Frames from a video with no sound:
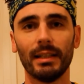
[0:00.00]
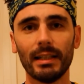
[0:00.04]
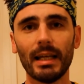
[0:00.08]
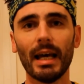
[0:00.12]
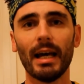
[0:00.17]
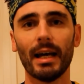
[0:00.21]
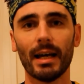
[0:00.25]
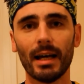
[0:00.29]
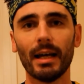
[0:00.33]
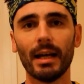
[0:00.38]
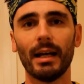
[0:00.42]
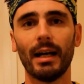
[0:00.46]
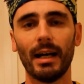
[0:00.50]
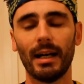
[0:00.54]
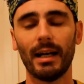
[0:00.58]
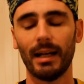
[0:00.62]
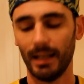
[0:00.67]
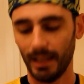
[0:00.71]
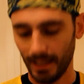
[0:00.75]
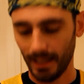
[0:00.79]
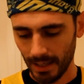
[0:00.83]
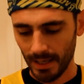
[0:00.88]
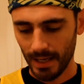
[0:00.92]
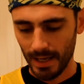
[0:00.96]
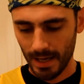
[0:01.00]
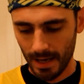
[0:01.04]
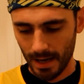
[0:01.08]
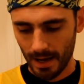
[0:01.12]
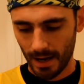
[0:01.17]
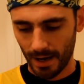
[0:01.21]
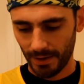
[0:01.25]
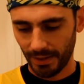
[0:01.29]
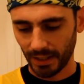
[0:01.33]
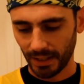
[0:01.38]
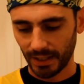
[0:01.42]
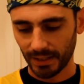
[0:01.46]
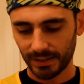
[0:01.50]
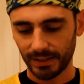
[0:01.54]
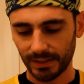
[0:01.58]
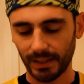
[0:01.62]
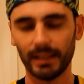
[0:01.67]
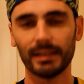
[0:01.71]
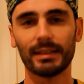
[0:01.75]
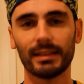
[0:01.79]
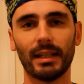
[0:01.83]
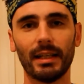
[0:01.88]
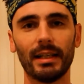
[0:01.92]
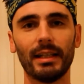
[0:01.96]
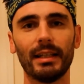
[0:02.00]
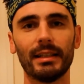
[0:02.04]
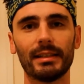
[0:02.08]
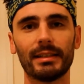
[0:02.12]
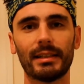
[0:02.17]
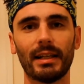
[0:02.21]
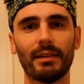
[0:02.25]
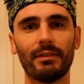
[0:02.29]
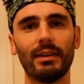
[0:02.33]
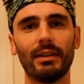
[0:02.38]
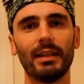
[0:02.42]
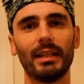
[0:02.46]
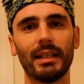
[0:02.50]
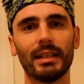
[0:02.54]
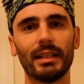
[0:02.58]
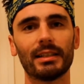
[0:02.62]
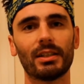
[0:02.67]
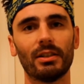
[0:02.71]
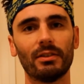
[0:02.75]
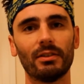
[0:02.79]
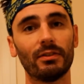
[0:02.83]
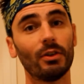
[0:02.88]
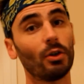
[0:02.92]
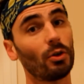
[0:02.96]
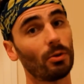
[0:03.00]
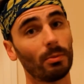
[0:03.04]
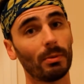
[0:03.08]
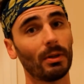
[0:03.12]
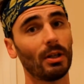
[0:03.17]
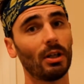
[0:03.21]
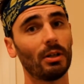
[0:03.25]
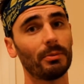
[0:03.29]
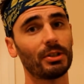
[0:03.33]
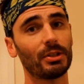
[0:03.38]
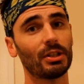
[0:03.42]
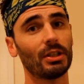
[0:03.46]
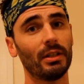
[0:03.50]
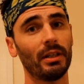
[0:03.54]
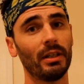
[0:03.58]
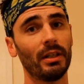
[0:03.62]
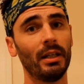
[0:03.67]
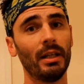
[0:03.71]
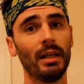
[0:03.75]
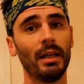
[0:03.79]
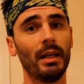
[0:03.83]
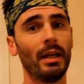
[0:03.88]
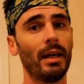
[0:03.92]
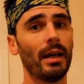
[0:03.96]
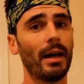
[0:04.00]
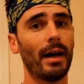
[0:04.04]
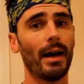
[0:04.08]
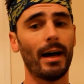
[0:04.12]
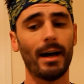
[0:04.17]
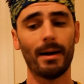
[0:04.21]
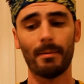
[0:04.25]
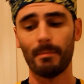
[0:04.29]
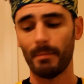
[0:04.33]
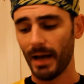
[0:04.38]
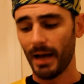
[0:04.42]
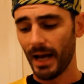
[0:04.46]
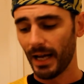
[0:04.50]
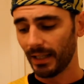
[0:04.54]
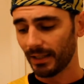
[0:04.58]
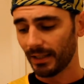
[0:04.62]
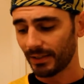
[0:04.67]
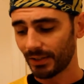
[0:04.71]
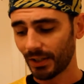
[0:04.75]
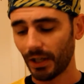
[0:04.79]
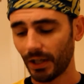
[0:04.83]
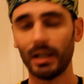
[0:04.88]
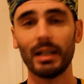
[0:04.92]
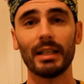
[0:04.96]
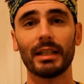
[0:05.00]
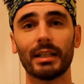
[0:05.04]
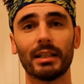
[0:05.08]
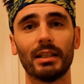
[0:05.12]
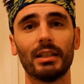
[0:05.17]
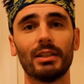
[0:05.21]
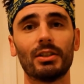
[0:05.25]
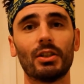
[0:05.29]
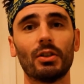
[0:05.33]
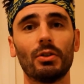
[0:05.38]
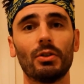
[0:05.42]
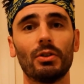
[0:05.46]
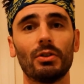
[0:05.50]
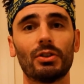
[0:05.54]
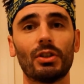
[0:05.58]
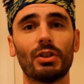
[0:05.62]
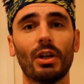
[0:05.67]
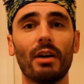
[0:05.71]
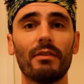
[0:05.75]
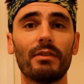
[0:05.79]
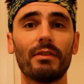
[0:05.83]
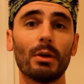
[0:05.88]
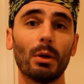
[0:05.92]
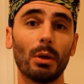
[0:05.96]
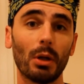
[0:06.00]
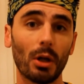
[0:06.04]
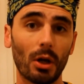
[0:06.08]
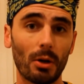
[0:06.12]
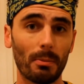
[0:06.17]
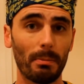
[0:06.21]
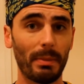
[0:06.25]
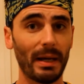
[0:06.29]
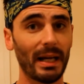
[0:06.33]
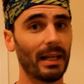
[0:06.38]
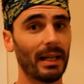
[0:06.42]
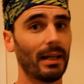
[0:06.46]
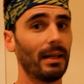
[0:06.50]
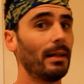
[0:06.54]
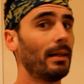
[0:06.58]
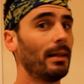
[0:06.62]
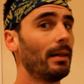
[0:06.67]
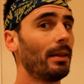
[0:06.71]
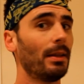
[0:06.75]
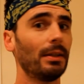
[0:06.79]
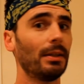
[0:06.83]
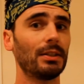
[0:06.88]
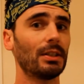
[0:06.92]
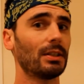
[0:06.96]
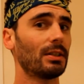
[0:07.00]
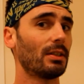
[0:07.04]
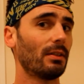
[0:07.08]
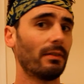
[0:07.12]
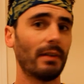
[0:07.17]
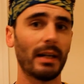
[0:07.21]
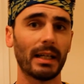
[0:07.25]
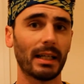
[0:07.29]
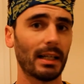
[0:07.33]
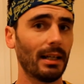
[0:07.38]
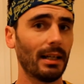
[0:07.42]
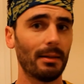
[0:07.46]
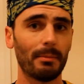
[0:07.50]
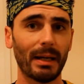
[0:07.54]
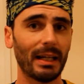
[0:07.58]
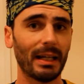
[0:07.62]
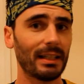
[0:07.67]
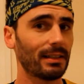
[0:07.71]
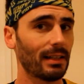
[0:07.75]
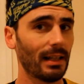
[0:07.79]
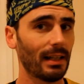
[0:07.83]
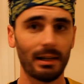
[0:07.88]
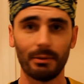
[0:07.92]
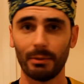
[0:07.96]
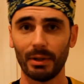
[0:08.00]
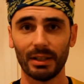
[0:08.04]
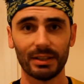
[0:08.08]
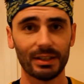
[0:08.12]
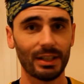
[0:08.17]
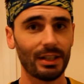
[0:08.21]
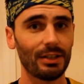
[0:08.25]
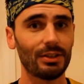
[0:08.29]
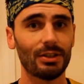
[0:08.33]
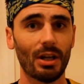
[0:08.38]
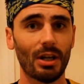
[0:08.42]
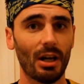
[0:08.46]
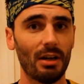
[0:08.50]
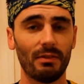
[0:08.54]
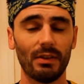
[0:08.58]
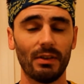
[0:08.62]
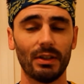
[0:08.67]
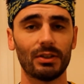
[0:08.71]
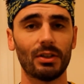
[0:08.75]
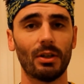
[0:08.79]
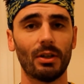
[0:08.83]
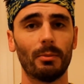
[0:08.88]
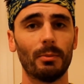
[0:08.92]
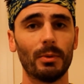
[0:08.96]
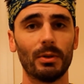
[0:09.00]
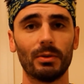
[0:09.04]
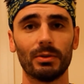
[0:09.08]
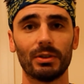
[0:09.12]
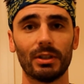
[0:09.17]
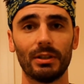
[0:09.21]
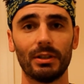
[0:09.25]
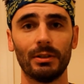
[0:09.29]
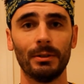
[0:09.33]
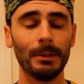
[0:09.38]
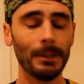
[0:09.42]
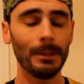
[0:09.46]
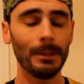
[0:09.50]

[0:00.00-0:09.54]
yeah, I think it's definitely is an affordable option, and it's certainly going to serve you a lot better than just a regular base layer with a t-shirt over the top will do.